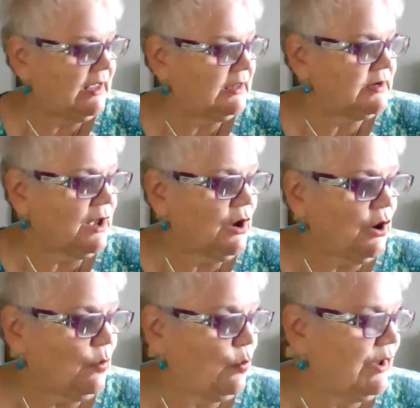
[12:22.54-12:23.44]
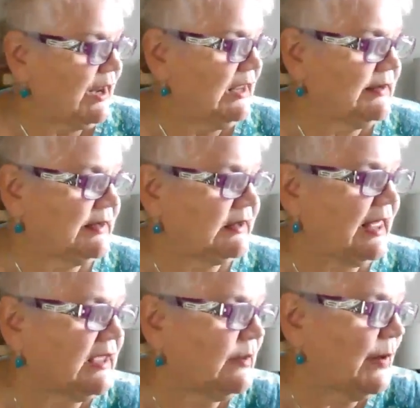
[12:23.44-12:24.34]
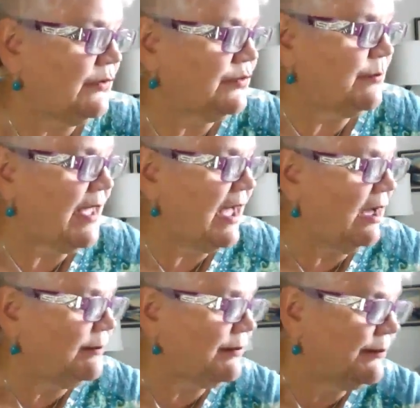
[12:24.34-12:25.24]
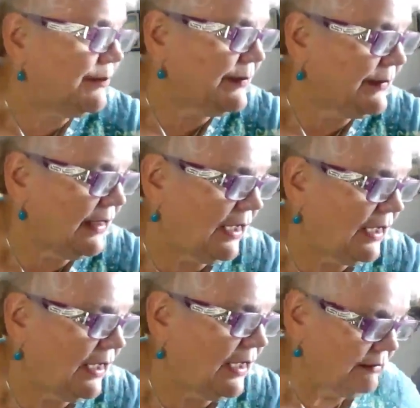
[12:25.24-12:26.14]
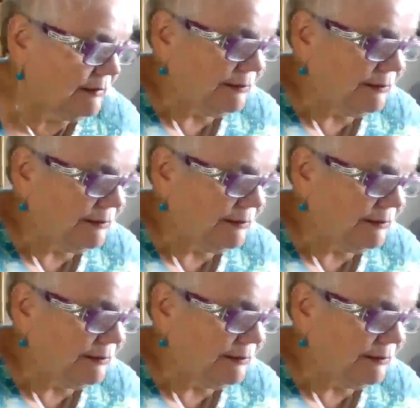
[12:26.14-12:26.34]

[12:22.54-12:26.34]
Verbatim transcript: And what I like about the map, um,